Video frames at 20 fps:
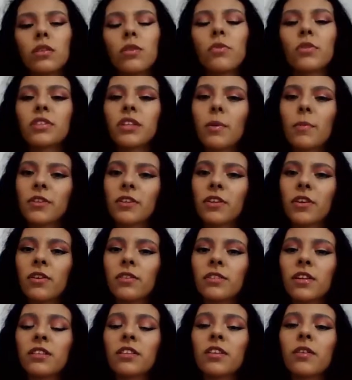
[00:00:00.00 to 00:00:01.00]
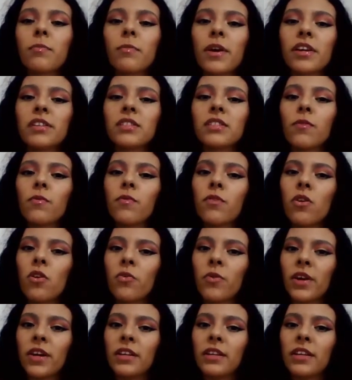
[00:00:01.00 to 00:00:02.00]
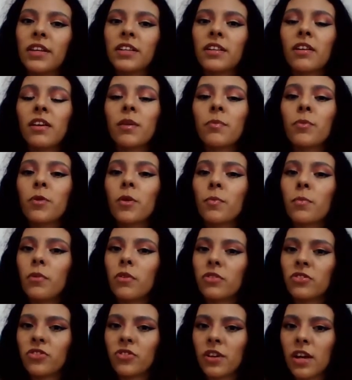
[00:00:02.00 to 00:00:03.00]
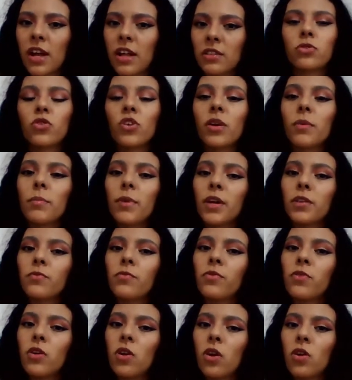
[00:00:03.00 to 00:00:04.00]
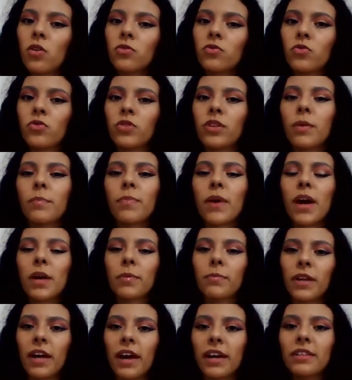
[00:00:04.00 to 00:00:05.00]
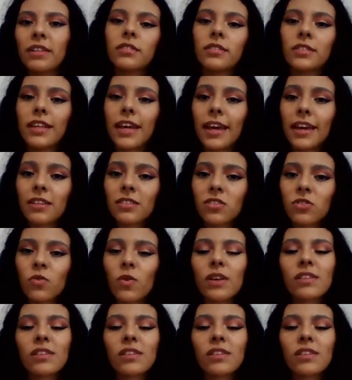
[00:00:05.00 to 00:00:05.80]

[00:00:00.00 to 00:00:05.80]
rotameter determines a flow rate linearly proportional to the main flow through the pipeline thanks to a